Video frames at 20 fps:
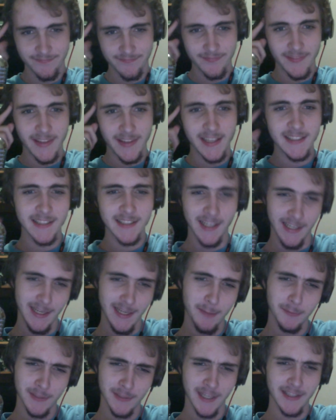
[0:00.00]
he
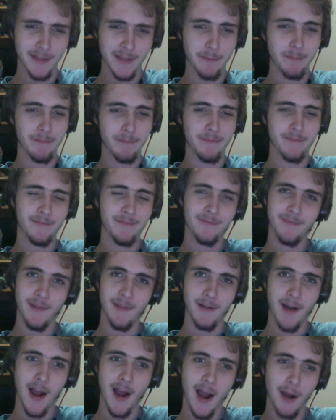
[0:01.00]
was like the
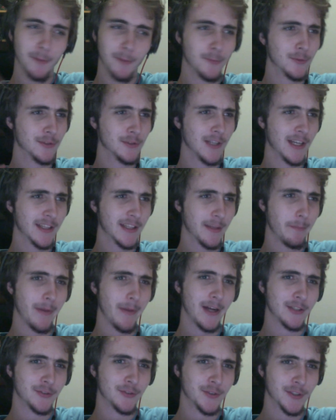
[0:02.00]
I was like the
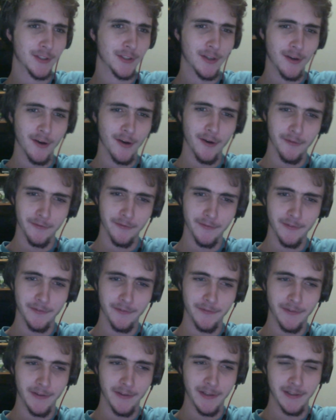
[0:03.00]
Patrick of
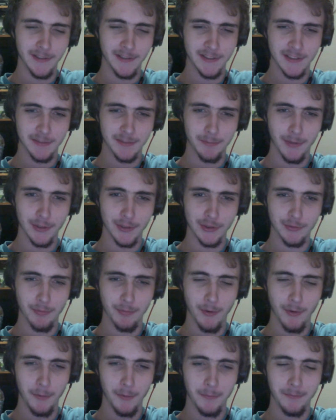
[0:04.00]
his
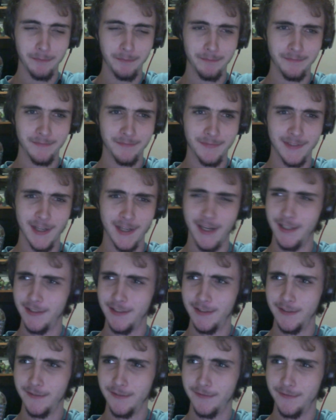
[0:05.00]
SpongeBob, kind
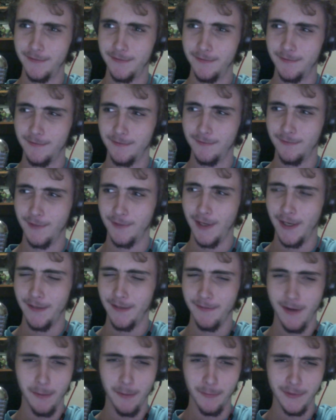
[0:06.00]
of, right?
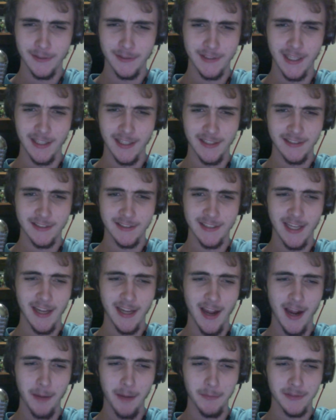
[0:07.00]
I wouldn't exactly say
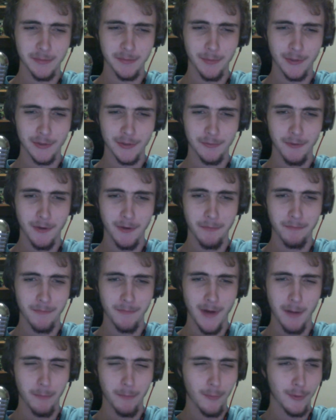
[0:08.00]
I'm a SpongeBob.
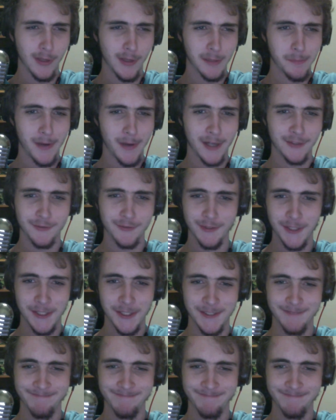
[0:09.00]
I'm more like Patrick.